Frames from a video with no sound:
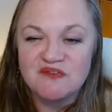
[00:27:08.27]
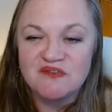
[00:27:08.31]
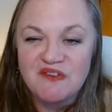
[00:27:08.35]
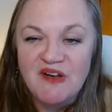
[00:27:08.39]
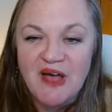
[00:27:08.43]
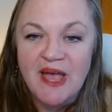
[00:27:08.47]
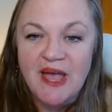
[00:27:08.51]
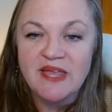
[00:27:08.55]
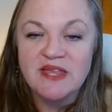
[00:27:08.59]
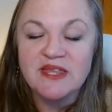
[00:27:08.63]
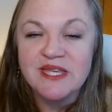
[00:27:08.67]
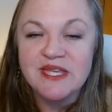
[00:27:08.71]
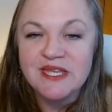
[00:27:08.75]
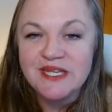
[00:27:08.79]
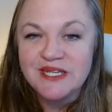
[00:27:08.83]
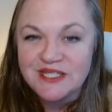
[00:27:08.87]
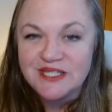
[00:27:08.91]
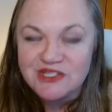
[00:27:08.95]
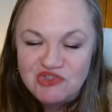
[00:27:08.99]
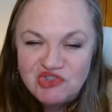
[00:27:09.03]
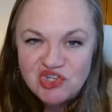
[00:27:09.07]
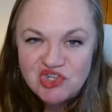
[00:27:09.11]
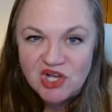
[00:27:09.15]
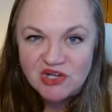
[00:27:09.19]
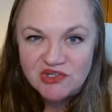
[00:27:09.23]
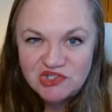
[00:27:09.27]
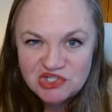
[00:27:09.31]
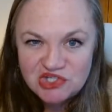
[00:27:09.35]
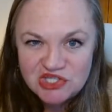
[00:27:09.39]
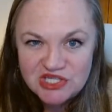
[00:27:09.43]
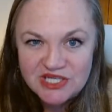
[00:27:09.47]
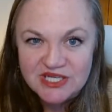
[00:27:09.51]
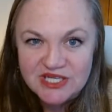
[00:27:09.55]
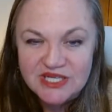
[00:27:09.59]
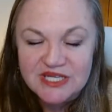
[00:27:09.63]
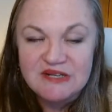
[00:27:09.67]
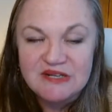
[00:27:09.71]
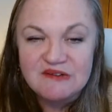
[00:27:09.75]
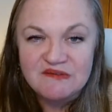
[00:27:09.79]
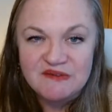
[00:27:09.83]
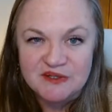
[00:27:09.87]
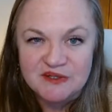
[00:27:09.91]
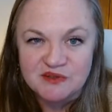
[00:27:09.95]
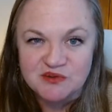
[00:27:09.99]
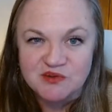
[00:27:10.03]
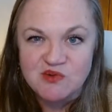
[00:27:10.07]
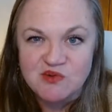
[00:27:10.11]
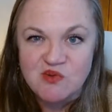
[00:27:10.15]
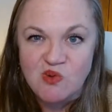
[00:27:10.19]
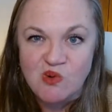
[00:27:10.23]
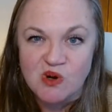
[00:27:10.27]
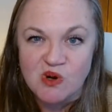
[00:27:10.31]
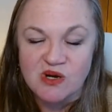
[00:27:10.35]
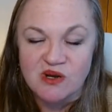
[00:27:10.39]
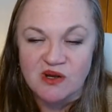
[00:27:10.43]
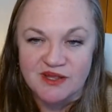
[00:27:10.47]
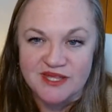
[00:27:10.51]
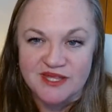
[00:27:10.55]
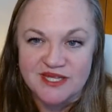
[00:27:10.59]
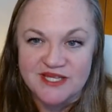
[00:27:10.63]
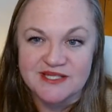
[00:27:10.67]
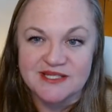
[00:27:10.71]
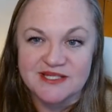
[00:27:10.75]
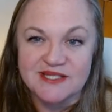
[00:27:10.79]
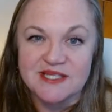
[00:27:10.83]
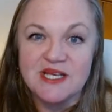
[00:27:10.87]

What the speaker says: filing an injunction in federal court on this.